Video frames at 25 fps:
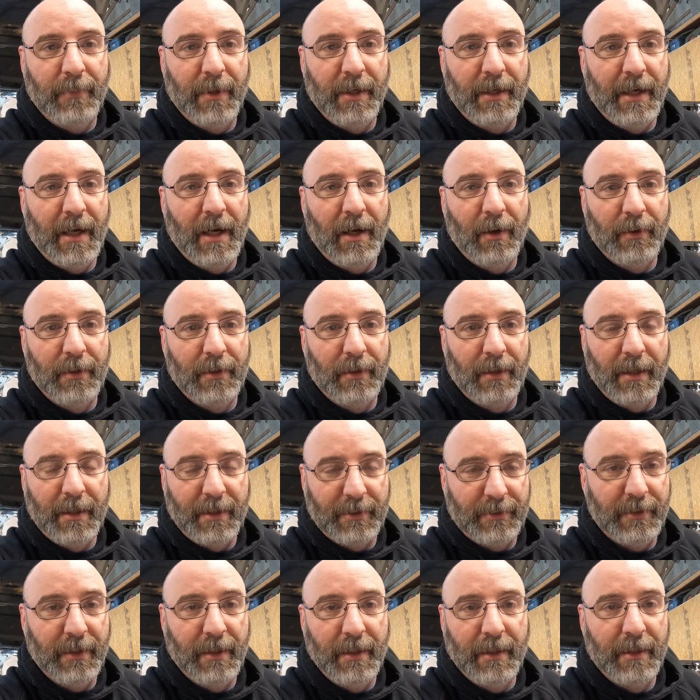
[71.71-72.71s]
and now
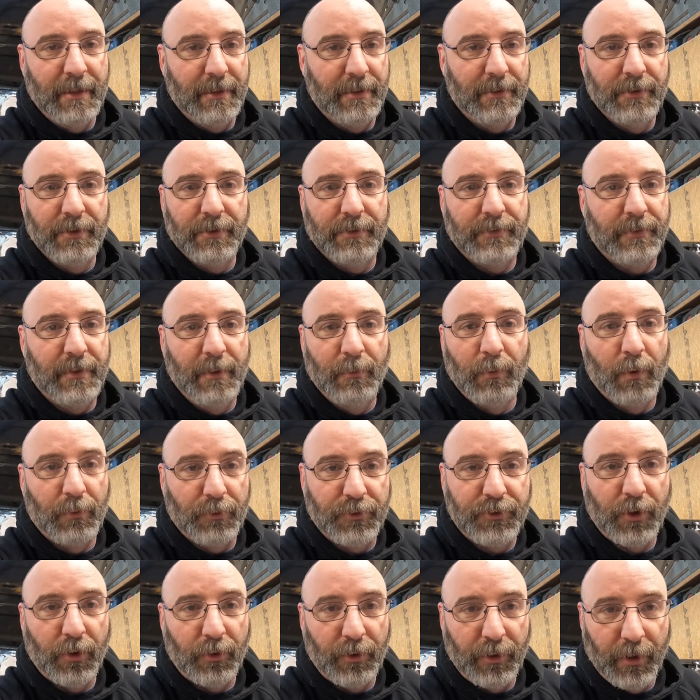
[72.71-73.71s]
like I said, it
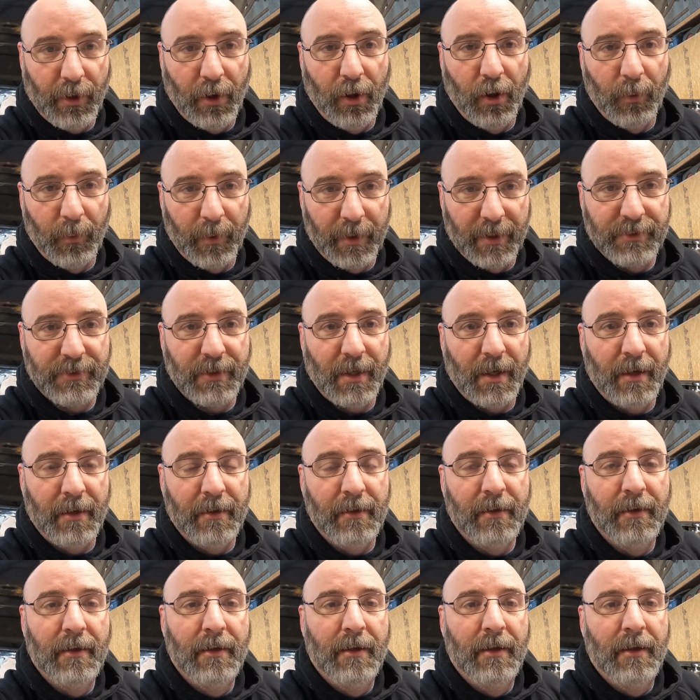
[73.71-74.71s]
won't start at all when it's
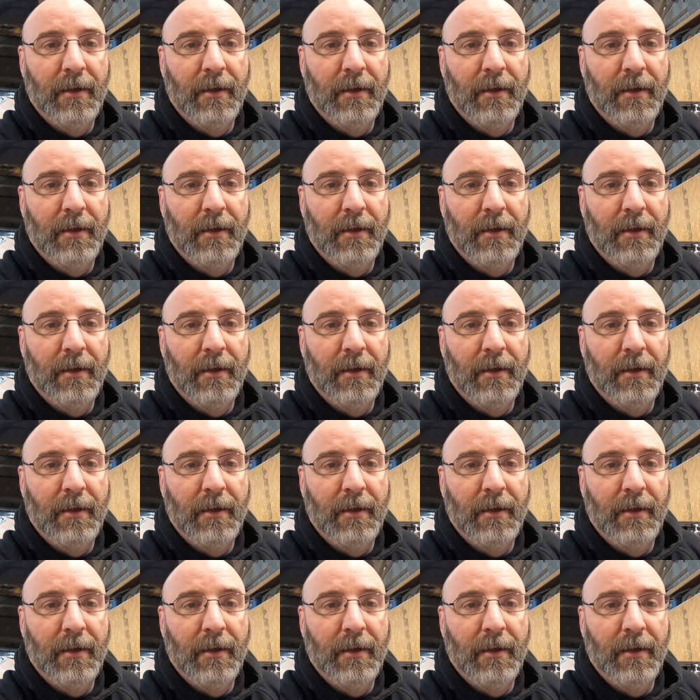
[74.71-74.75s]
hot.